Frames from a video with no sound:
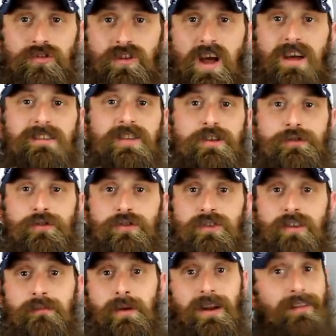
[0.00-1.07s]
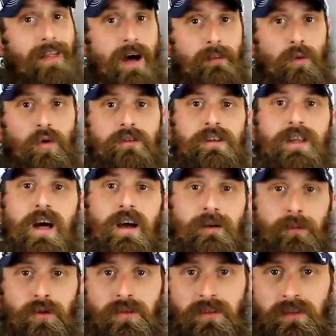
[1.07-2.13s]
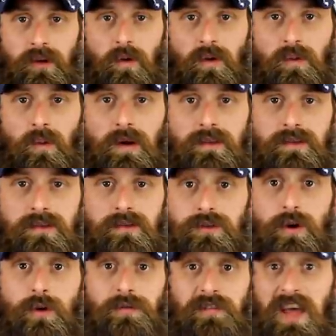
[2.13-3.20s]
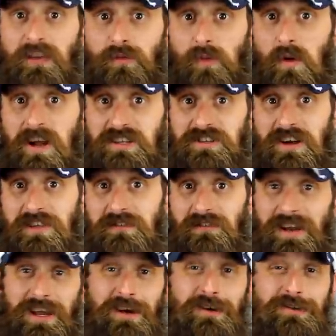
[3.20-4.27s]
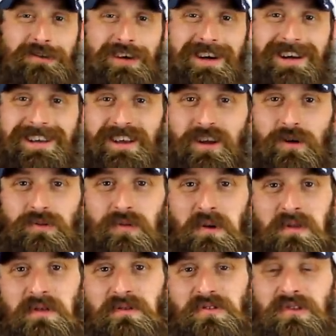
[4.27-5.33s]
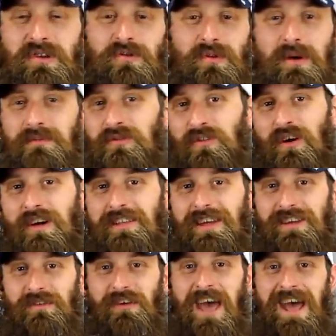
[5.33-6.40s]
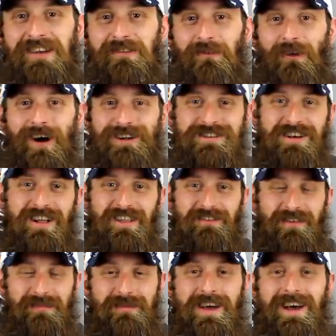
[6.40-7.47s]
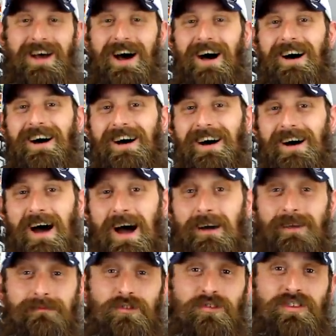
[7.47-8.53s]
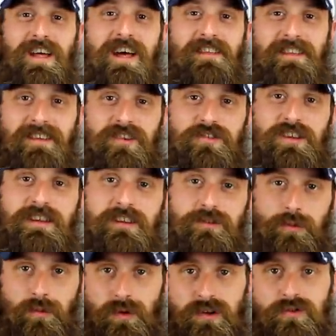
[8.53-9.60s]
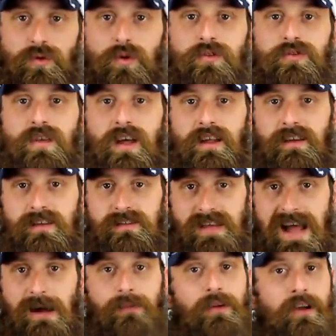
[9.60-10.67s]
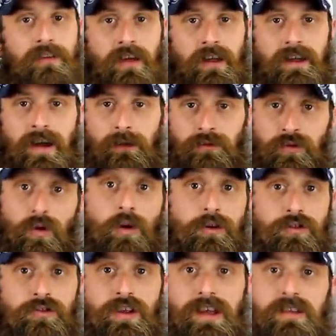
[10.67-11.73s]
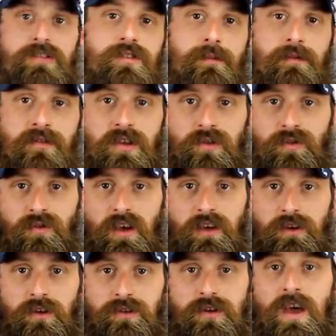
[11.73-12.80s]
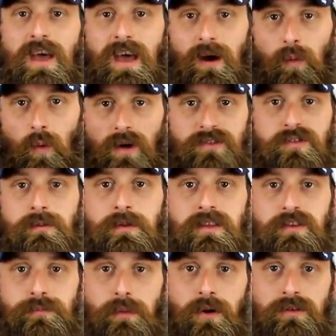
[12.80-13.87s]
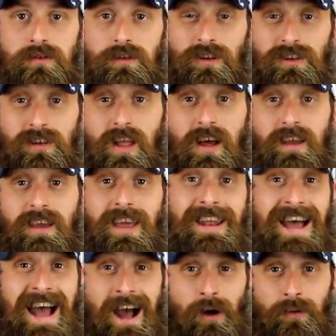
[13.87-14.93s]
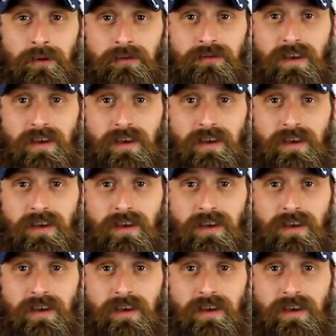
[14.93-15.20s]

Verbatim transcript: style tensioners have been a lot more reliable than the old ones. So thanks for watching all the videos. You know, it's one of those things where I'm sorry that you've had to watch all of them. I'm just glad that there's at least a resource that is out there that helps you understand some of these failures and what some of these parts look like and how they're